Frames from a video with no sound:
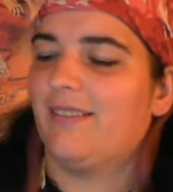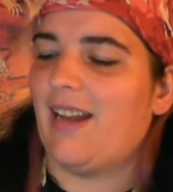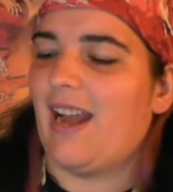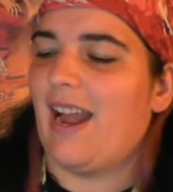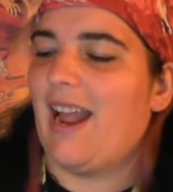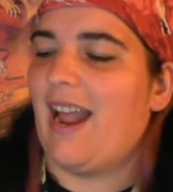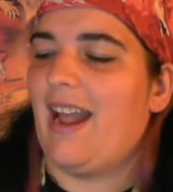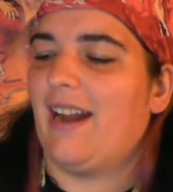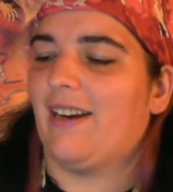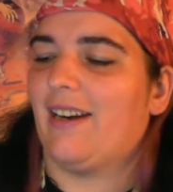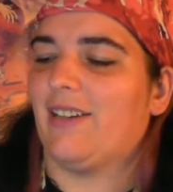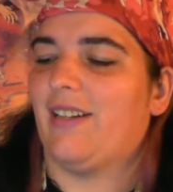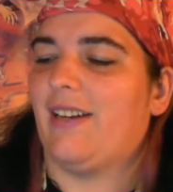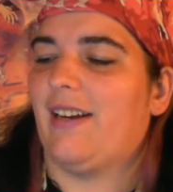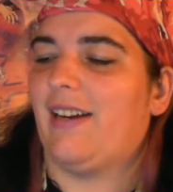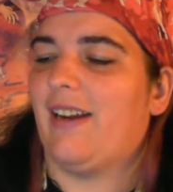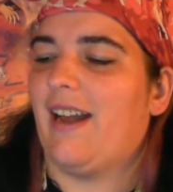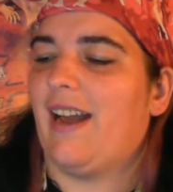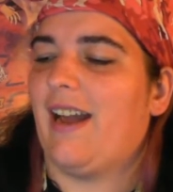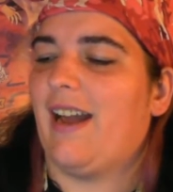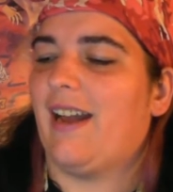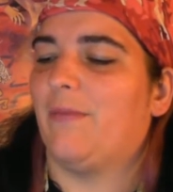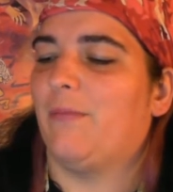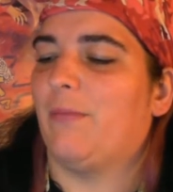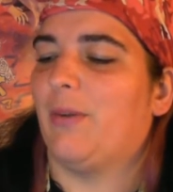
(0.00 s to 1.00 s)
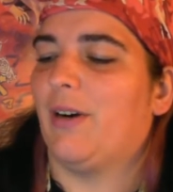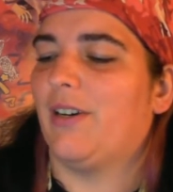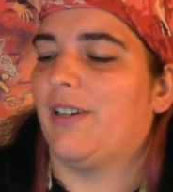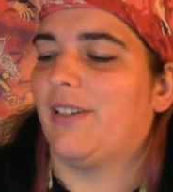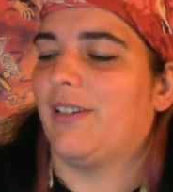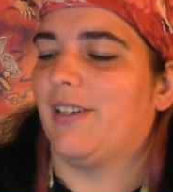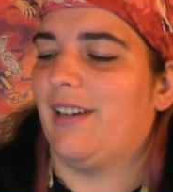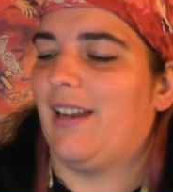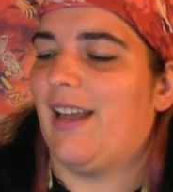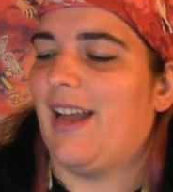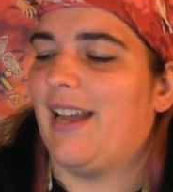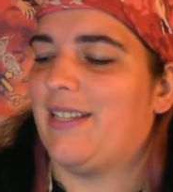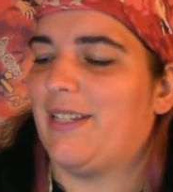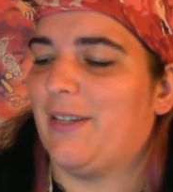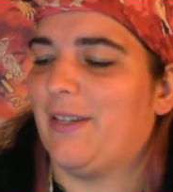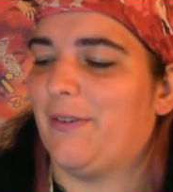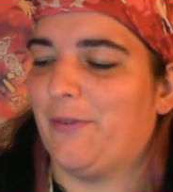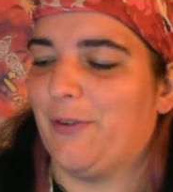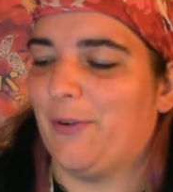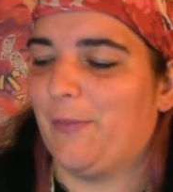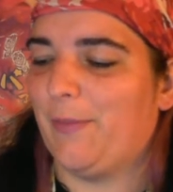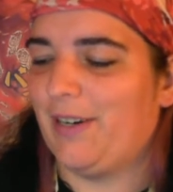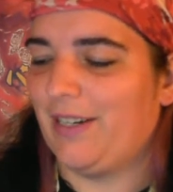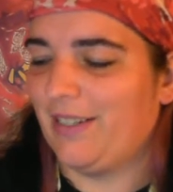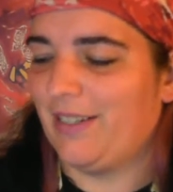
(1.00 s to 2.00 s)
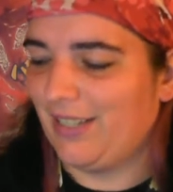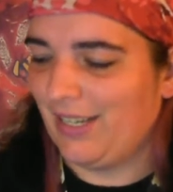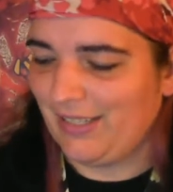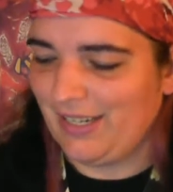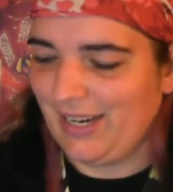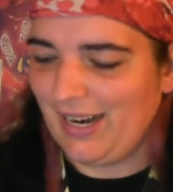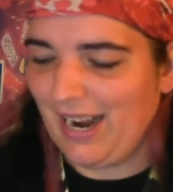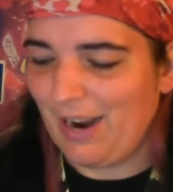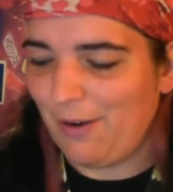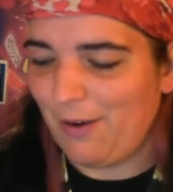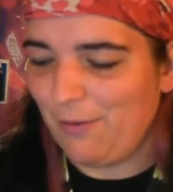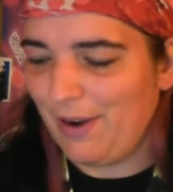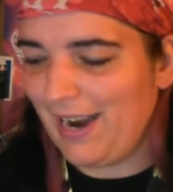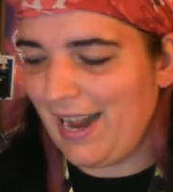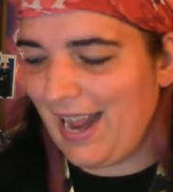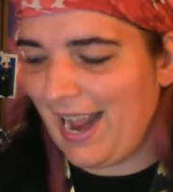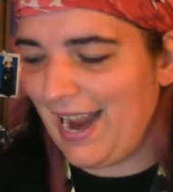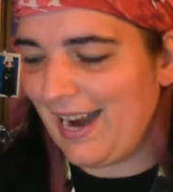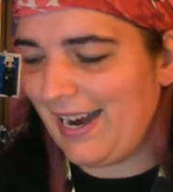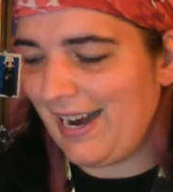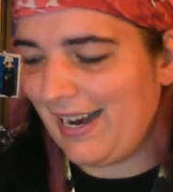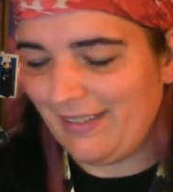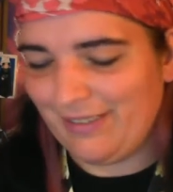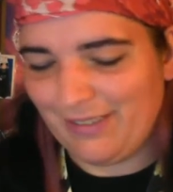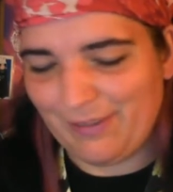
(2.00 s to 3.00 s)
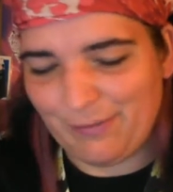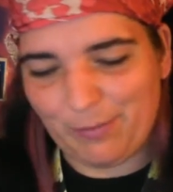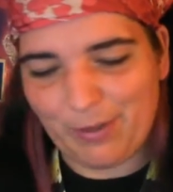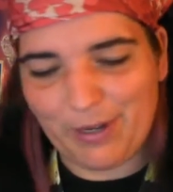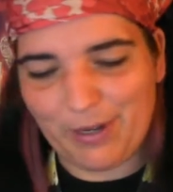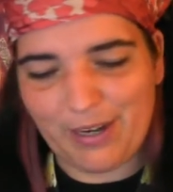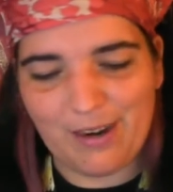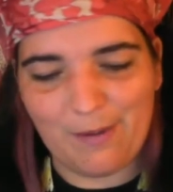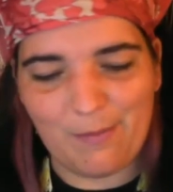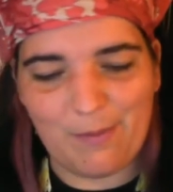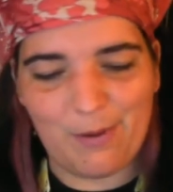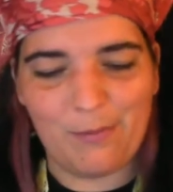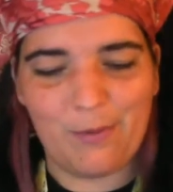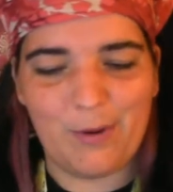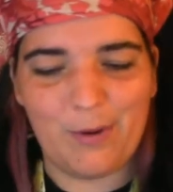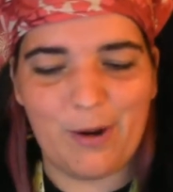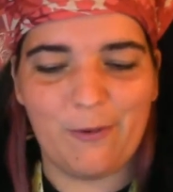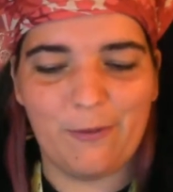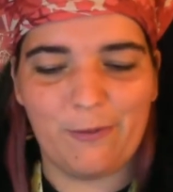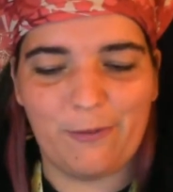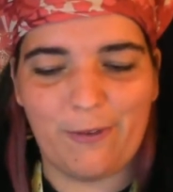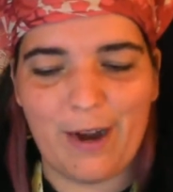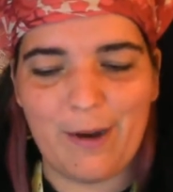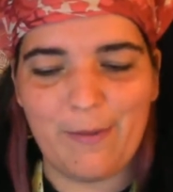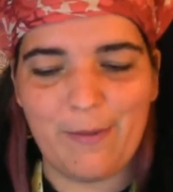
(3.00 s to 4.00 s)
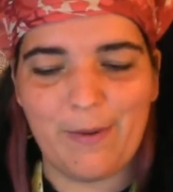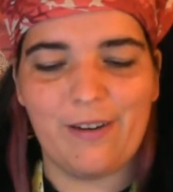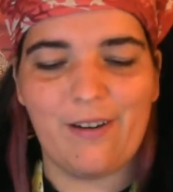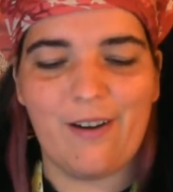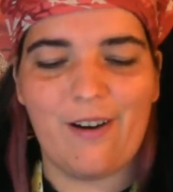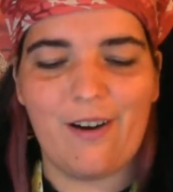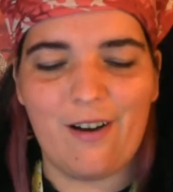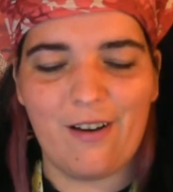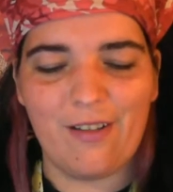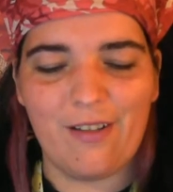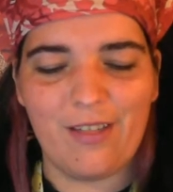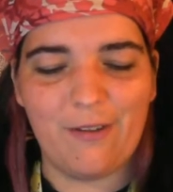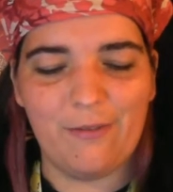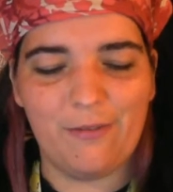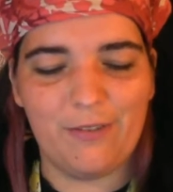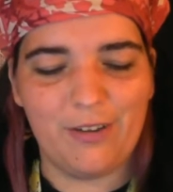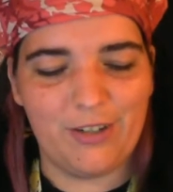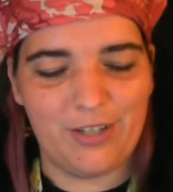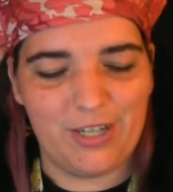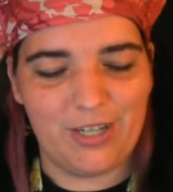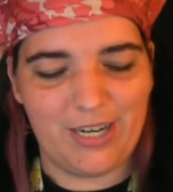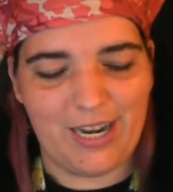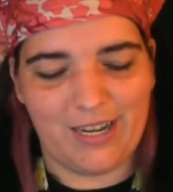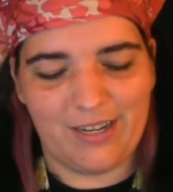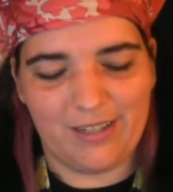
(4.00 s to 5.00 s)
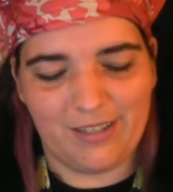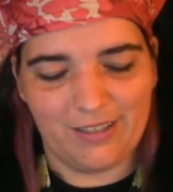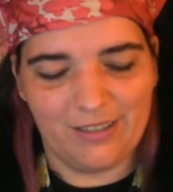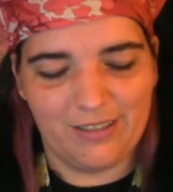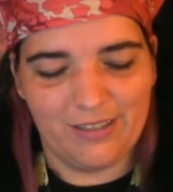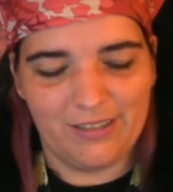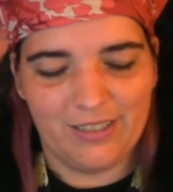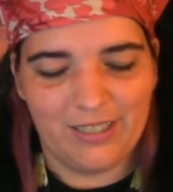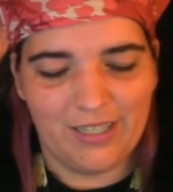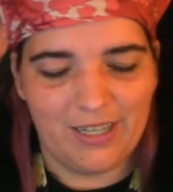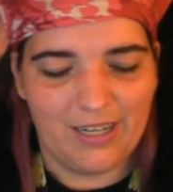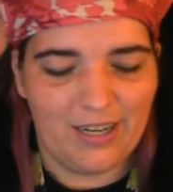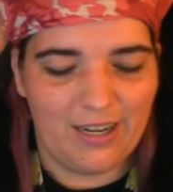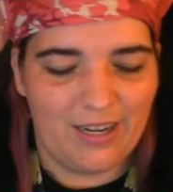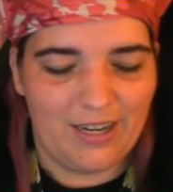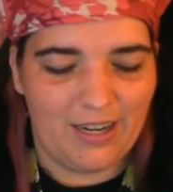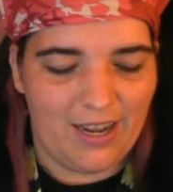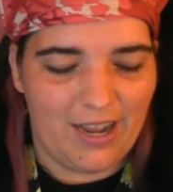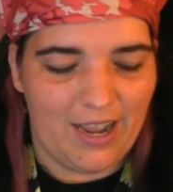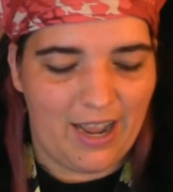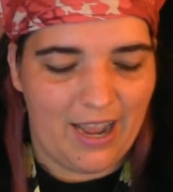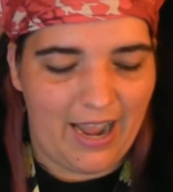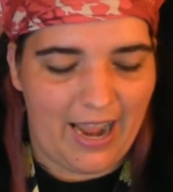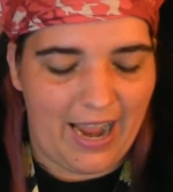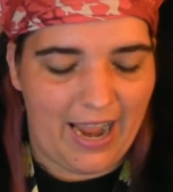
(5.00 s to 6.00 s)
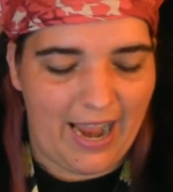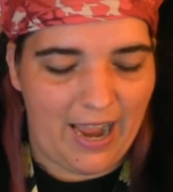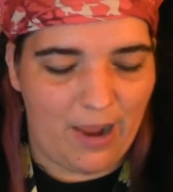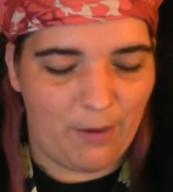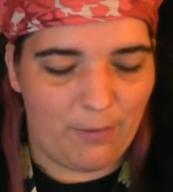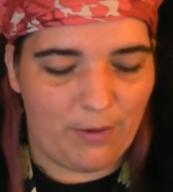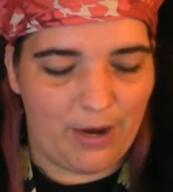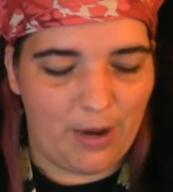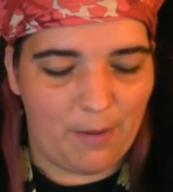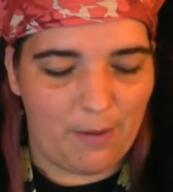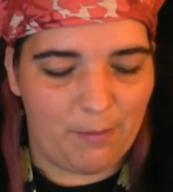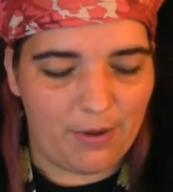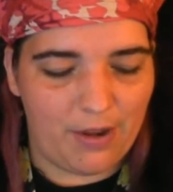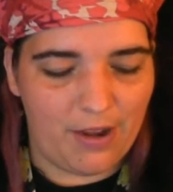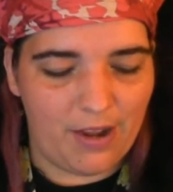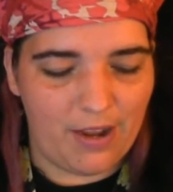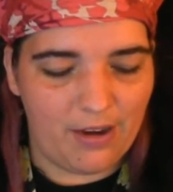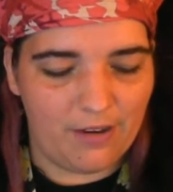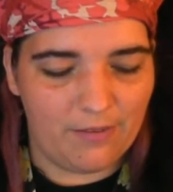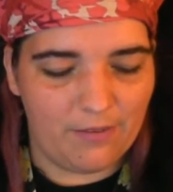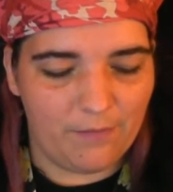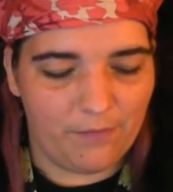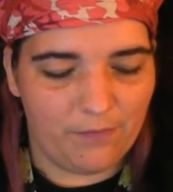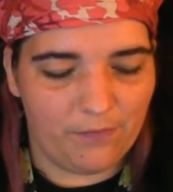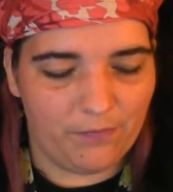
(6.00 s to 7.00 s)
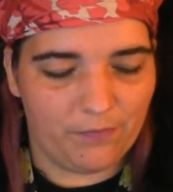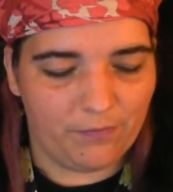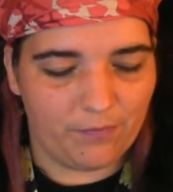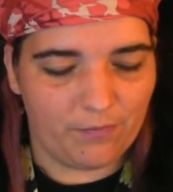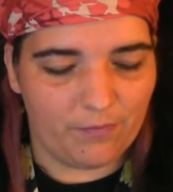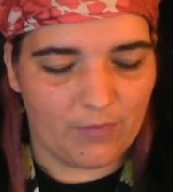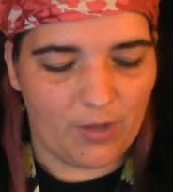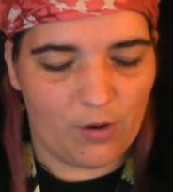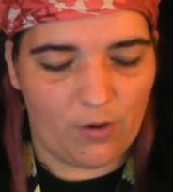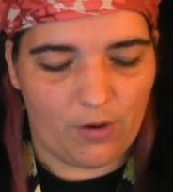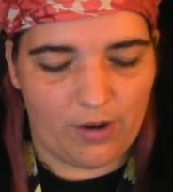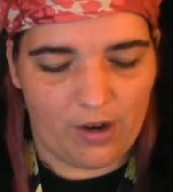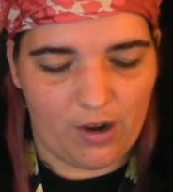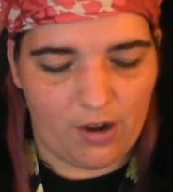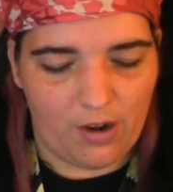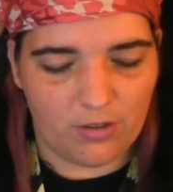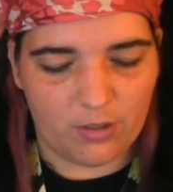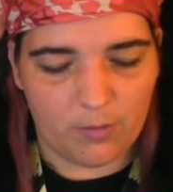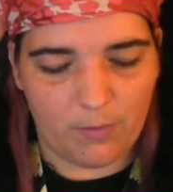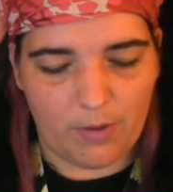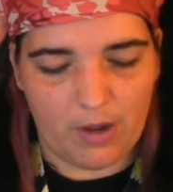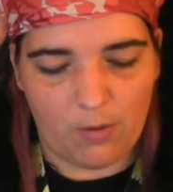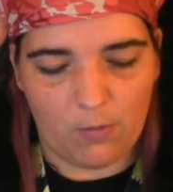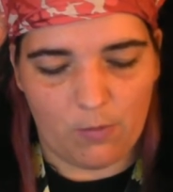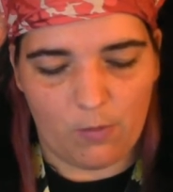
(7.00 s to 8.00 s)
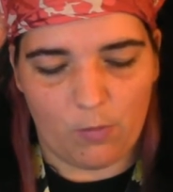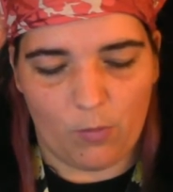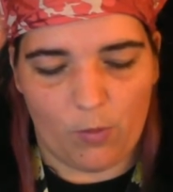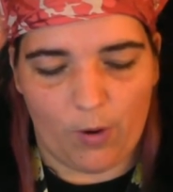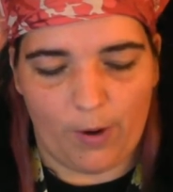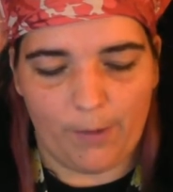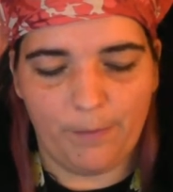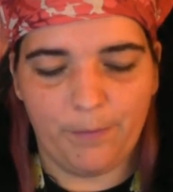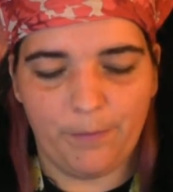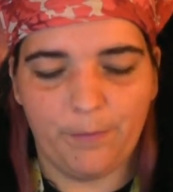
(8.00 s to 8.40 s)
I actually had him personalize it for me because I was like, I want to hang it, put it on my wall, frame it, all that fun jazz. And when I bought, oh, and I also bought one more.